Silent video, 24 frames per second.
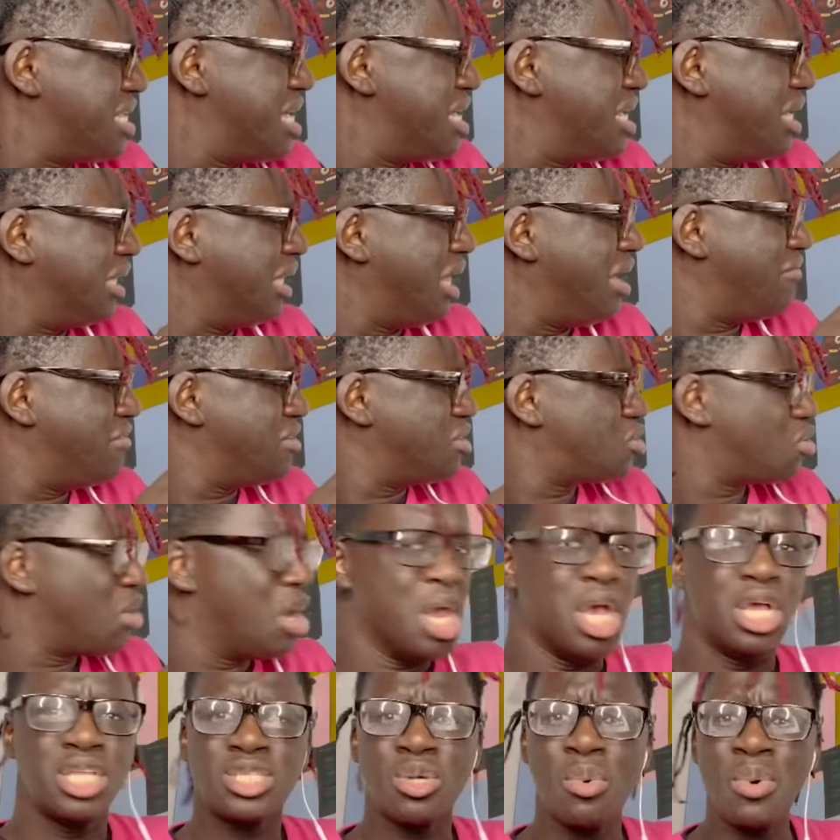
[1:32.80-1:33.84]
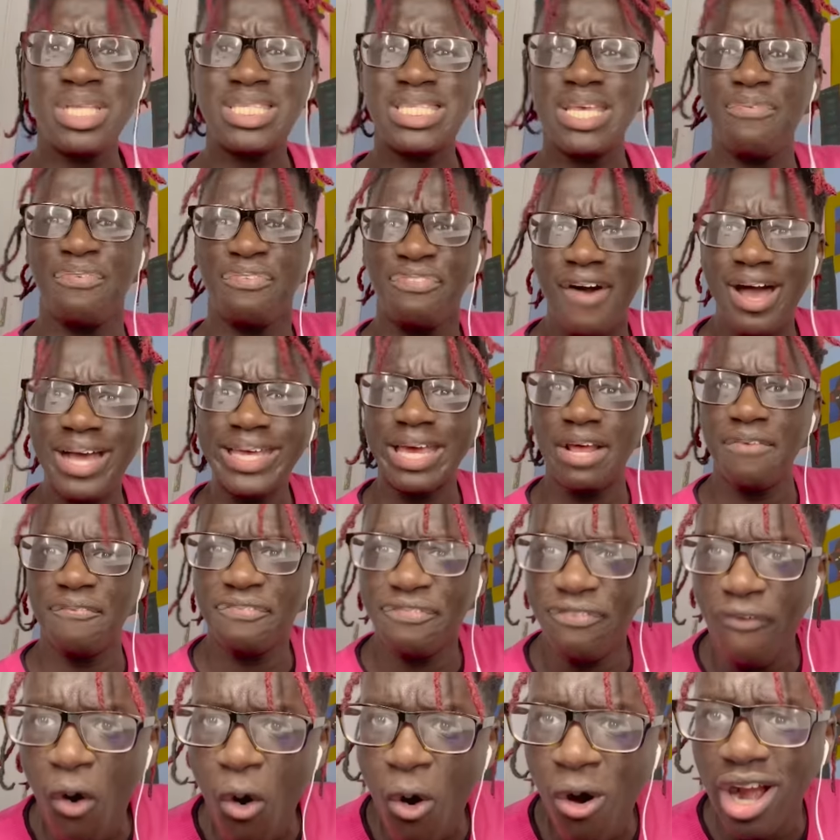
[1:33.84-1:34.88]
eleven, tw- twenty fucking
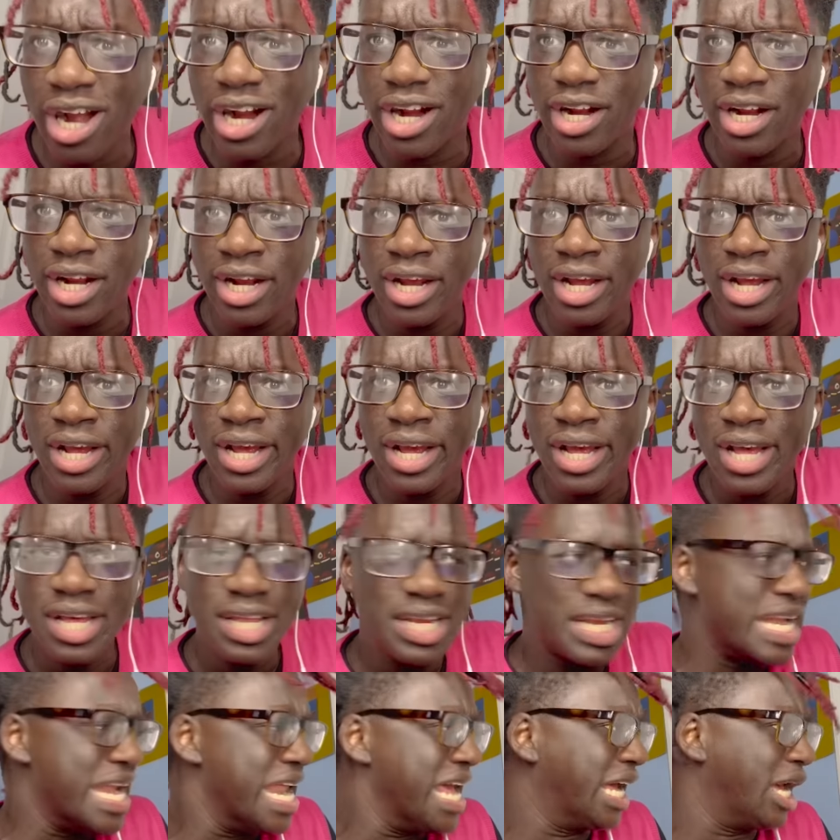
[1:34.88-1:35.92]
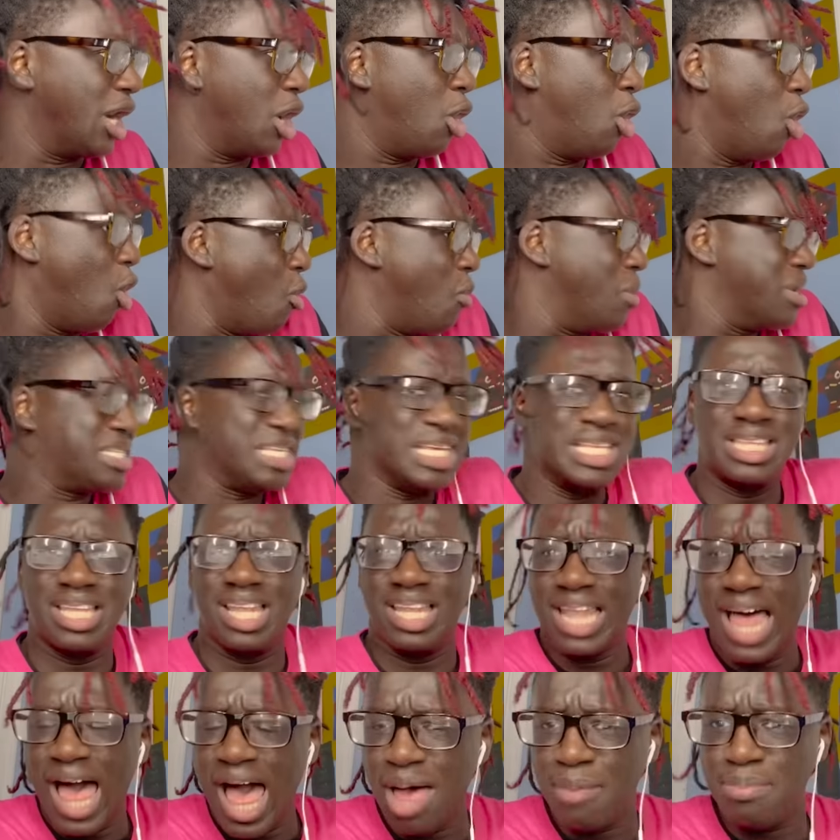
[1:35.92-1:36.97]
four. Nigga, who was in the
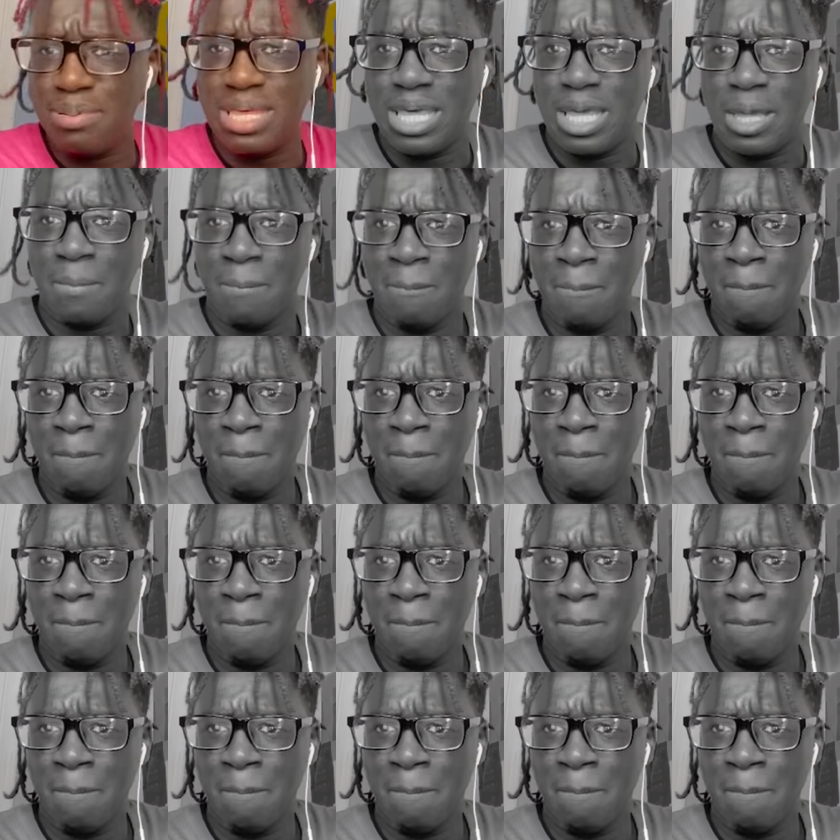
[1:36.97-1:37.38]
lobby?